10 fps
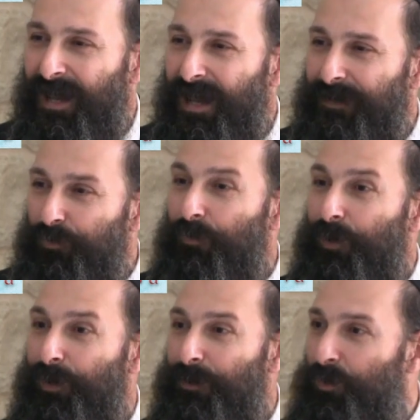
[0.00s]
And
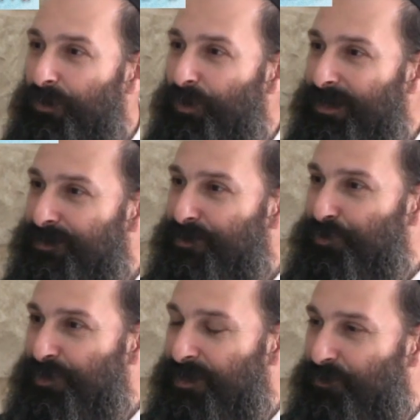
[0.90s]
what else do
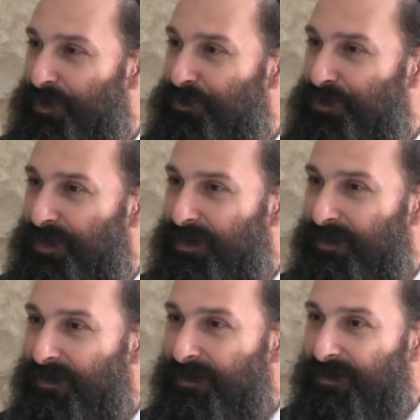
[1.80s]
you see? What do you
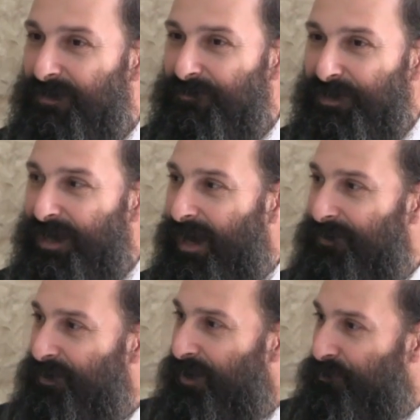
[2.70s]
see? The guy
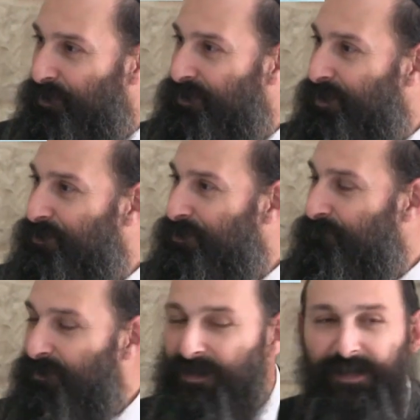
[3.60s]
in the other bed tells
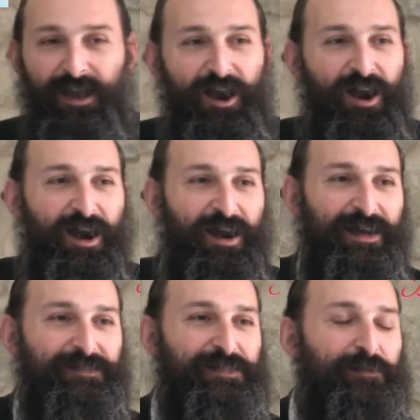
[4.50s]
him,
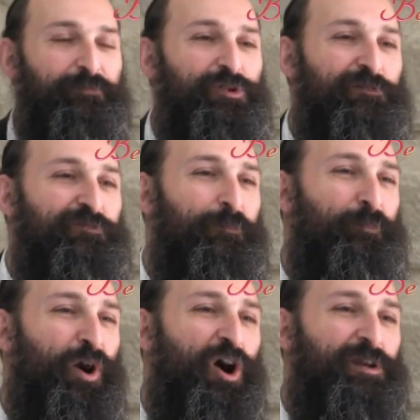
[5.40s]
ah, it is a beautiful
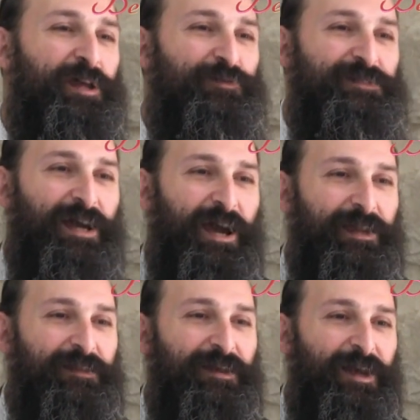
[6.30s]
pond
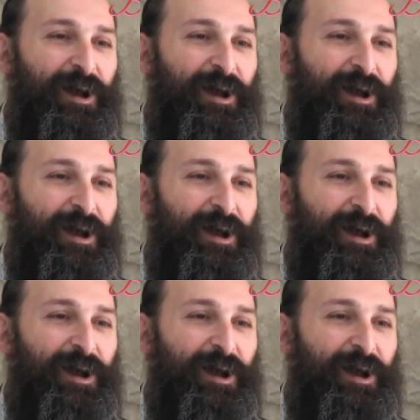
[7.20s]
outside.